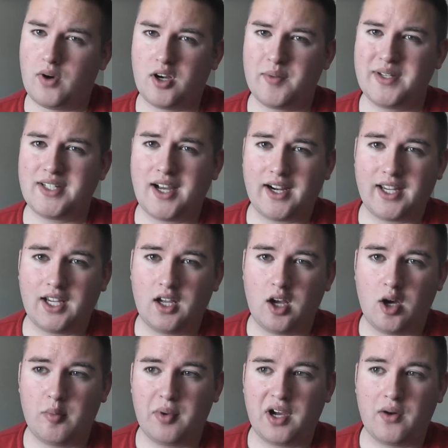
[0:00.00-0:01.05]
we're going to be talking
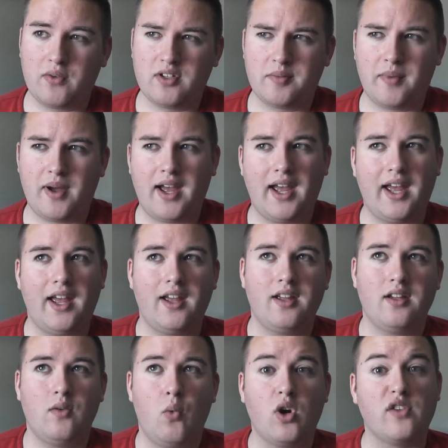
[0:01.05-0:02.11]
about
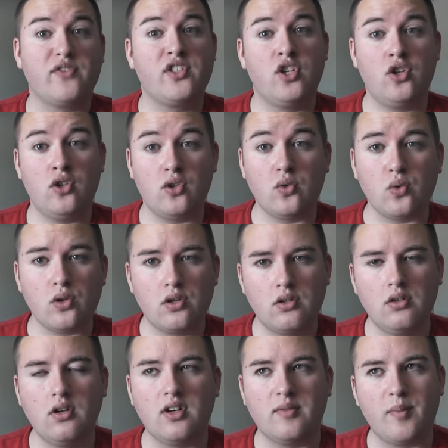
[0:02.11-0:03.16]
one of two
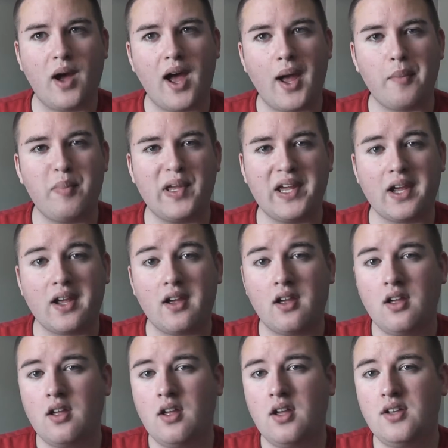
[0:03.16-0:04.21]
of my big
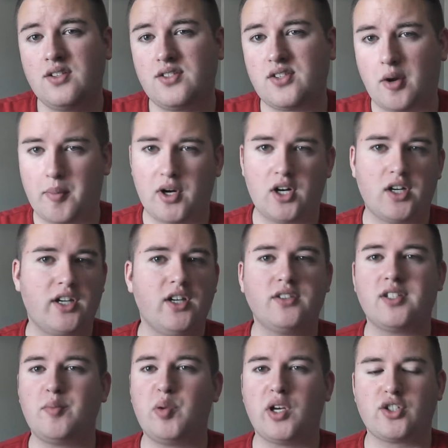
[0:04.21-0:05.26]
summer
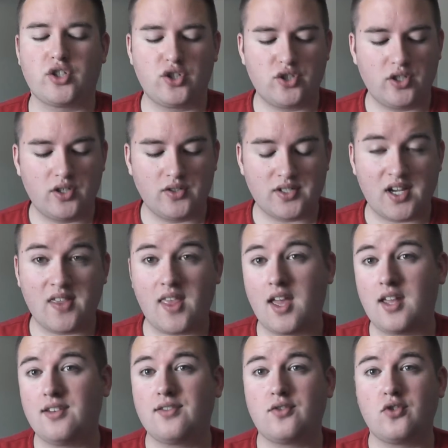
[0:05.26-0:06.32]
guilty pleasure shows, and
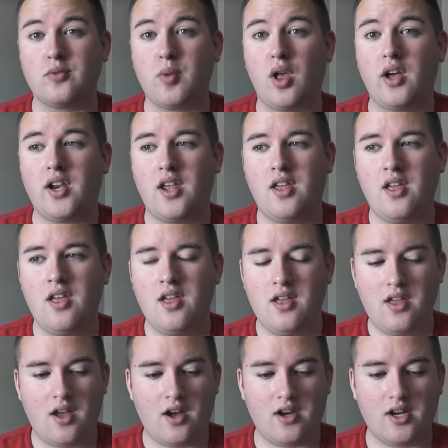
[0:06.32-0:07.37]
that is True Blood.
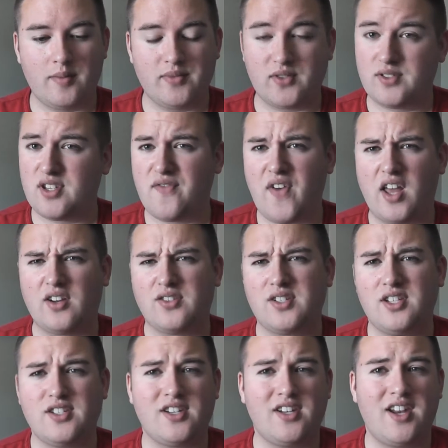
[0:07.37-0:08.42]
So it's the final
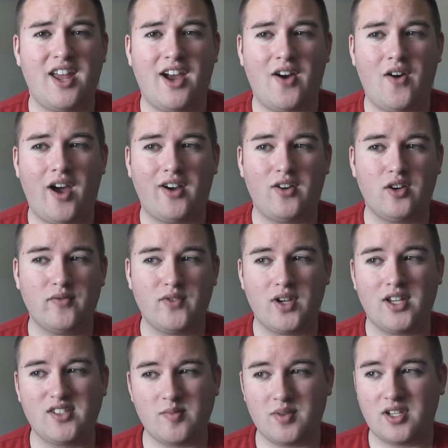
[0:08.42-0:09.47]
season now. I don't know if you
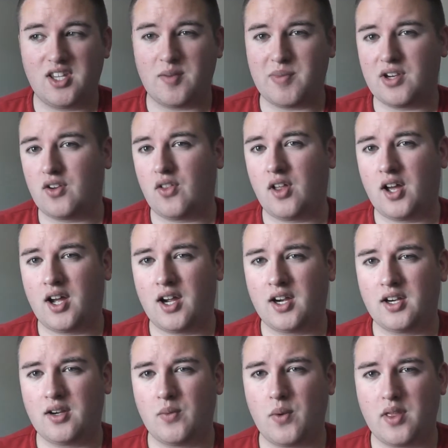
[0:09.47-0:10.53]
guys have been keeping
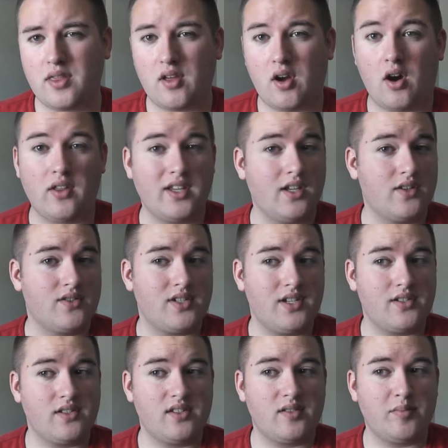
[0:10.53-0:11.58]
along with all the other
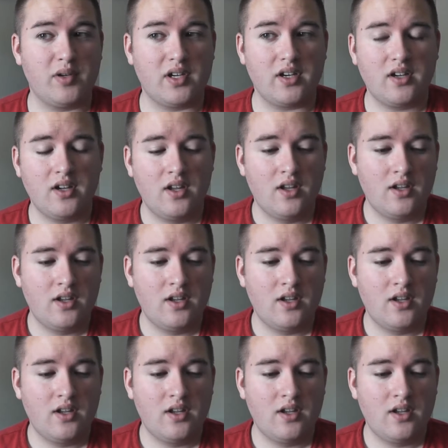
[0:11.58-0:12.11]
seasons, but